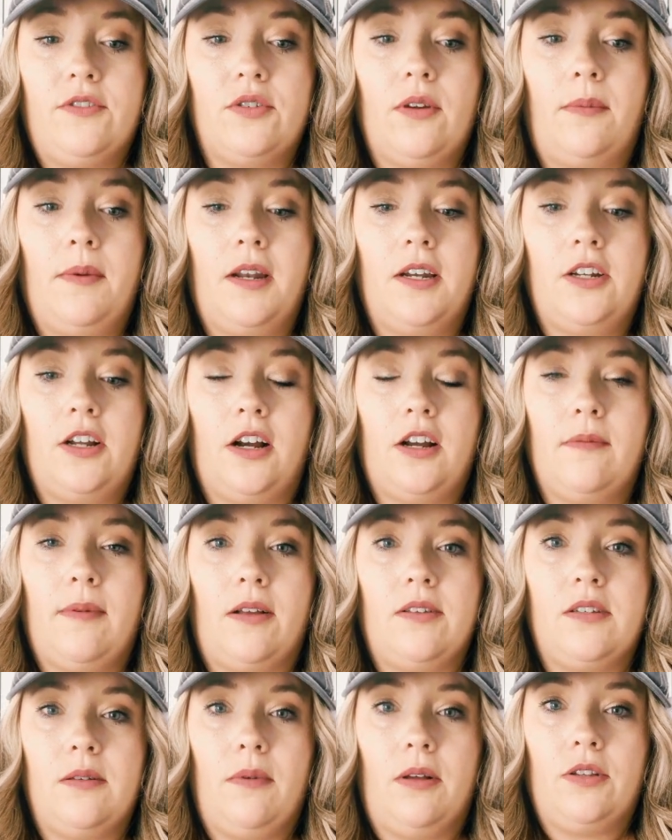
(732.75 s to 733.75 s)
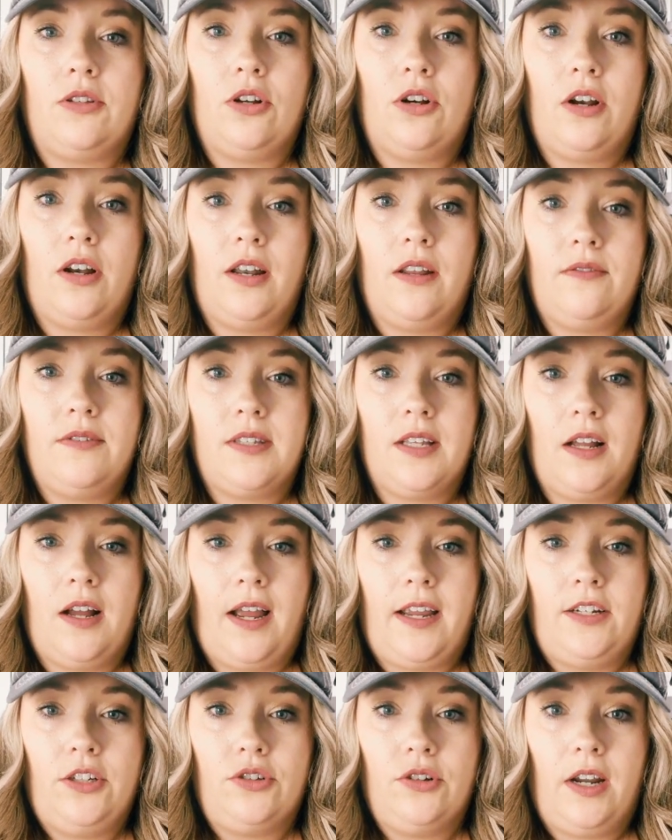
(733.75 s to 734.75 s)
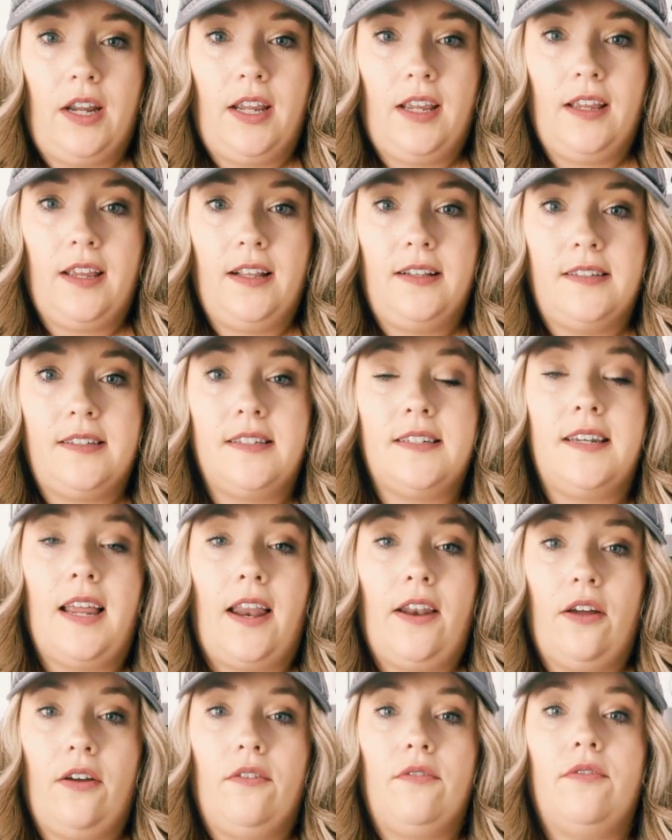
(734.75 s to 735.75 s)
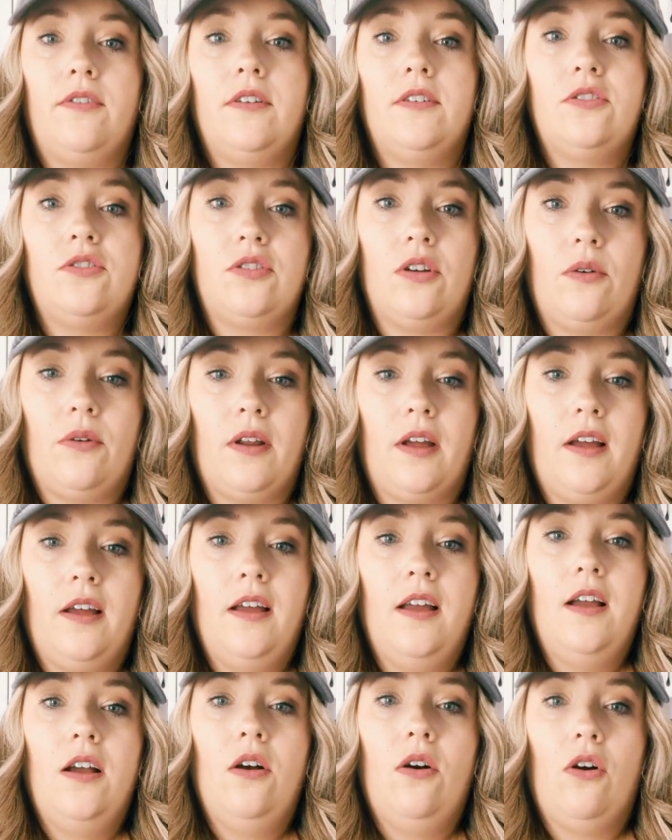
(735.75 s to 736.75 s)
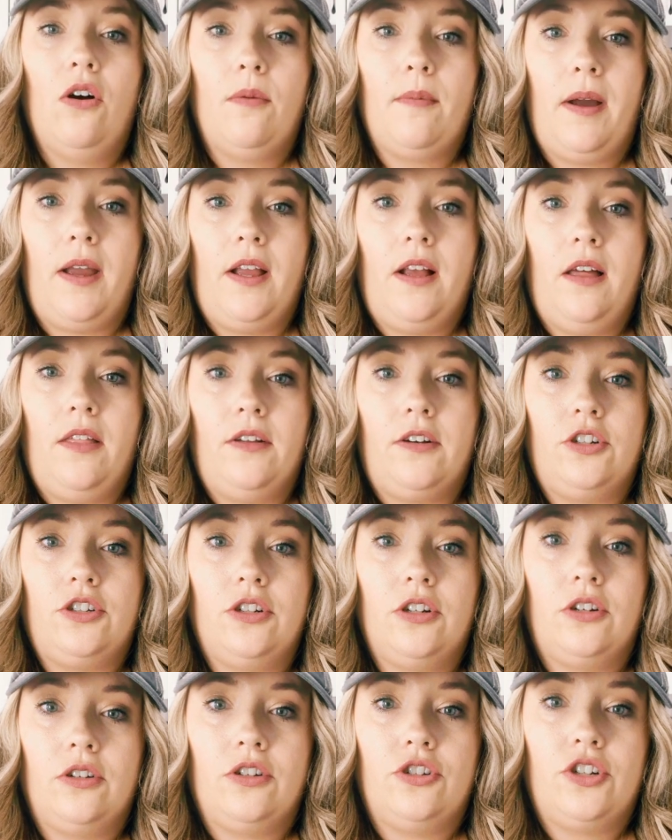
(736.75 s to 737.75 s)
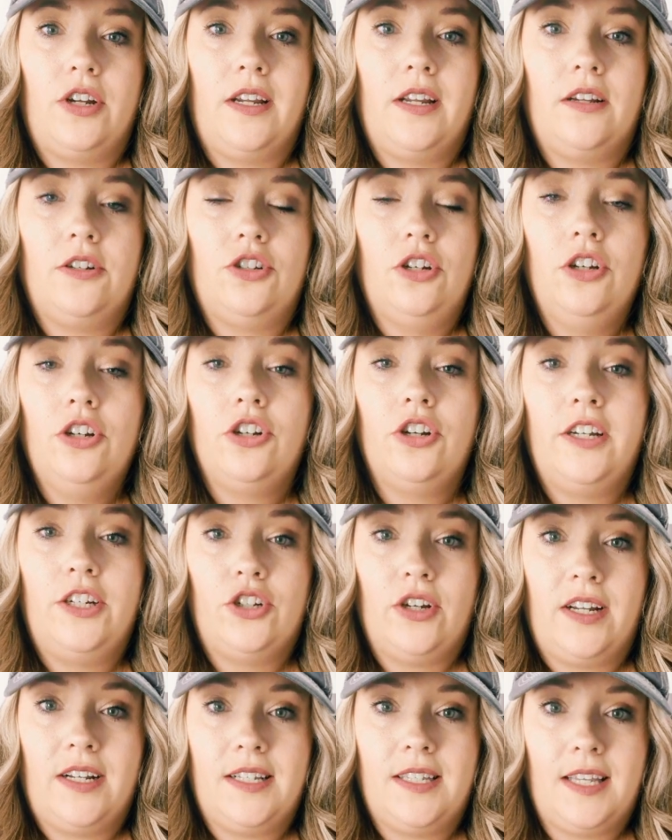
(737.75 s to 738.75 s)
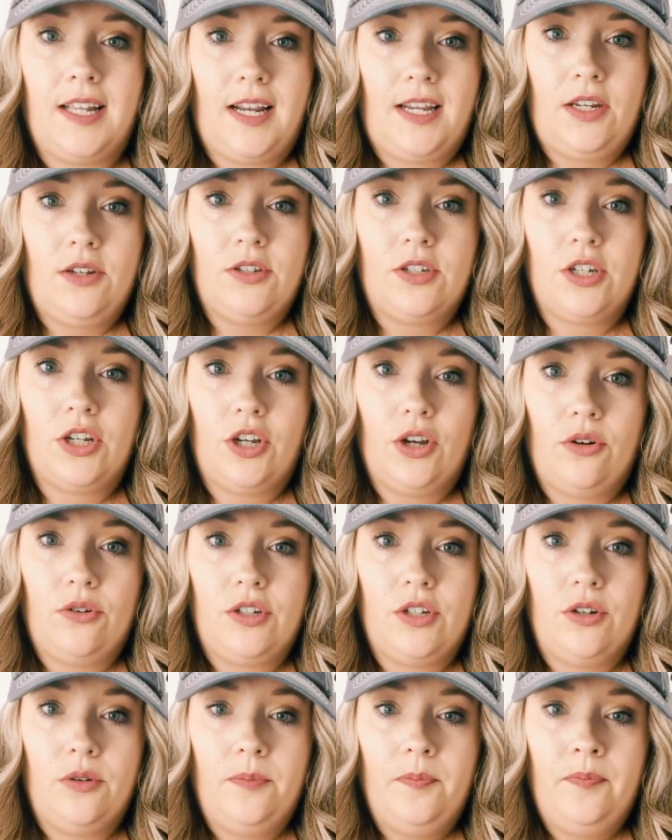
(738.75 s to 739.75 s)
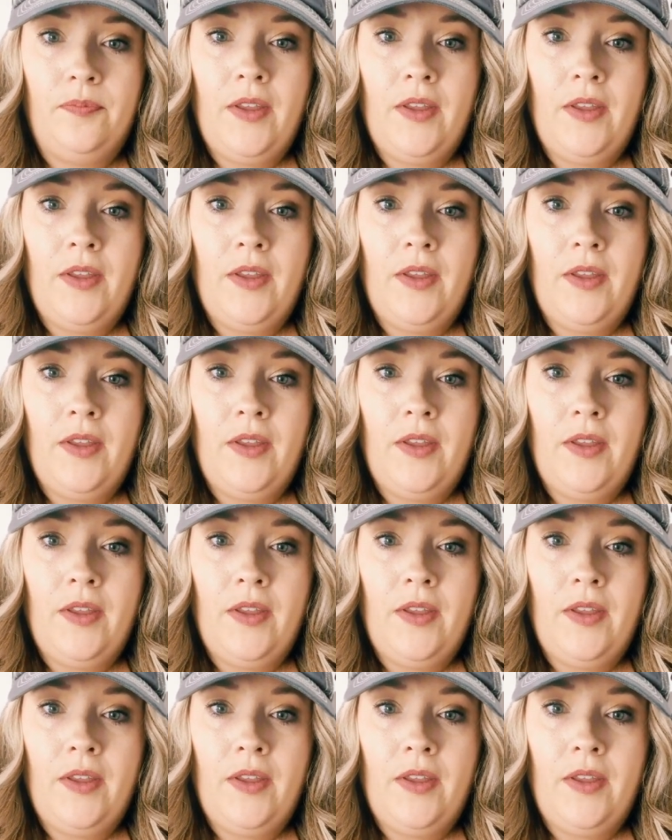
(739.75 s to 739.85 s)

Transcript: So I'm going to talk about some alternatives that I drink instead of soda or my other sugary drinks that I used to go to.